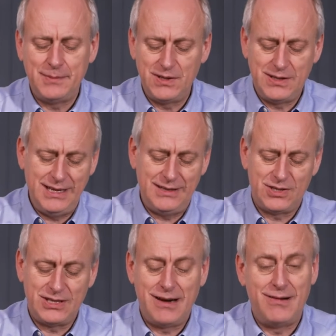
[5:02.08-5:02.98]
because these are
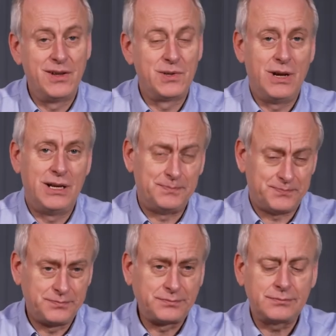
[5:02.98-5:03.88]
sterile as well.
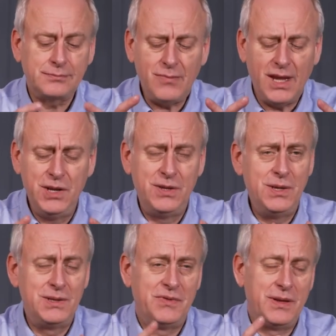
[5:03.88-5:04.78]
You can
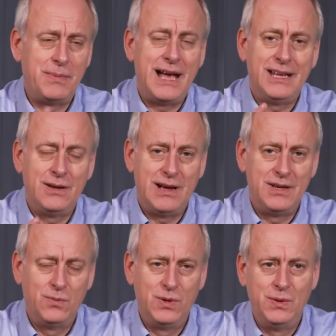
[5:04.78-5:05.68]
use them for padding
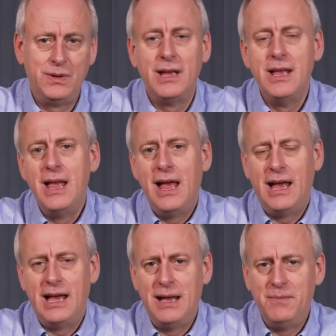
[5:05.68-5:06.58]
around a wound
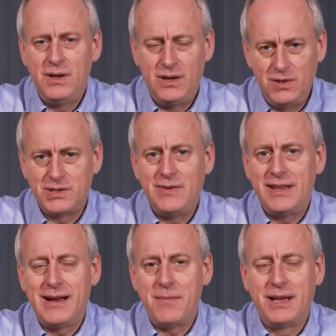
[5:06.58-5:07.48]
and lots of
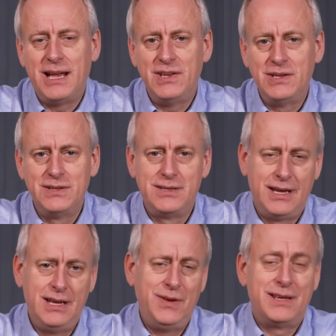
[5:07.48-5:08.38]
other applications.
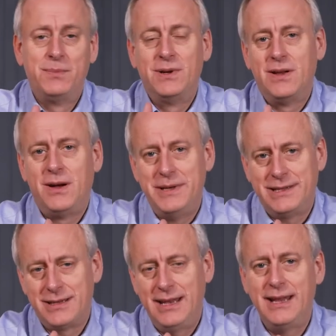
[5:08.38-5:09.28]
And if you had to put an arm in a
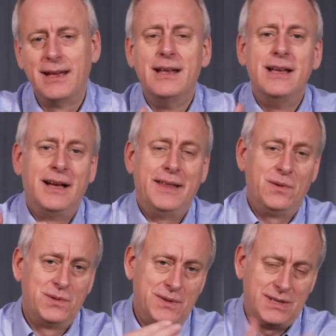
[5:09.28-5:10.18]
sling and then
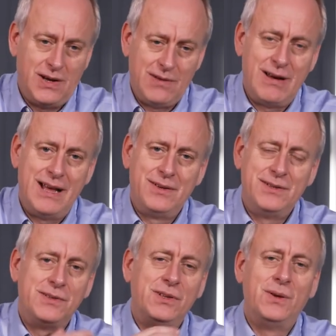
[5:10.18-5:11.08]
also tie around to
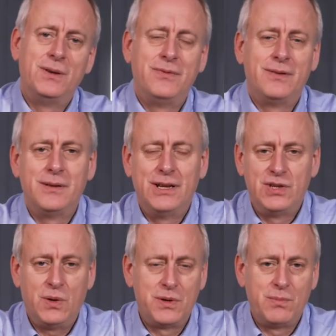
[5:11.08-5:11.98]
secure for a
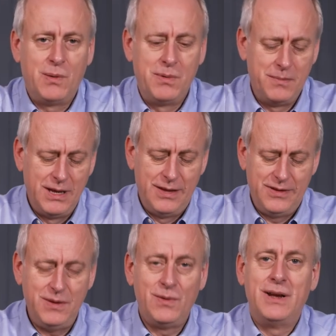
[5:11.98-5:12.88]
shoulder problem,
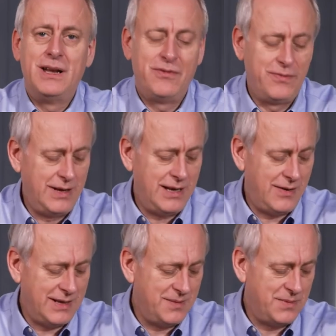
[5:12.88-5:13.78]
then you've got enough
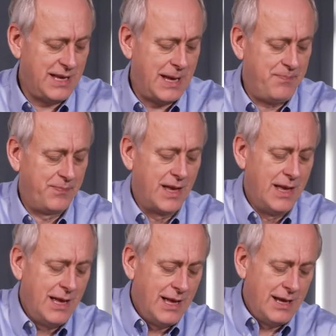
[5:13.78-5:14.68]
items there.
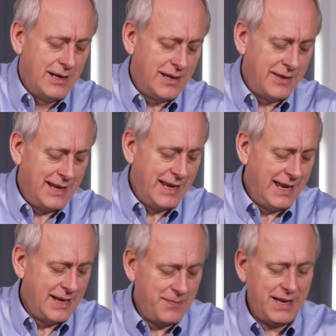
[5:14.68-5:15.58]
Another thing
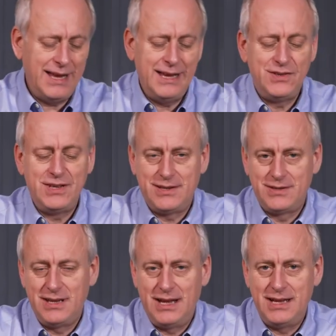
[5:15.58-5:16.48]
here is
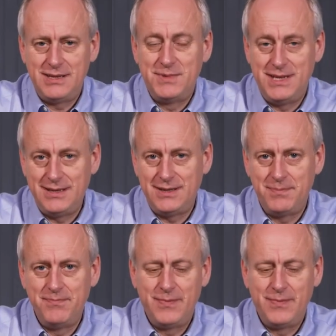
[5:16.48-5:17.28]
just some scissors.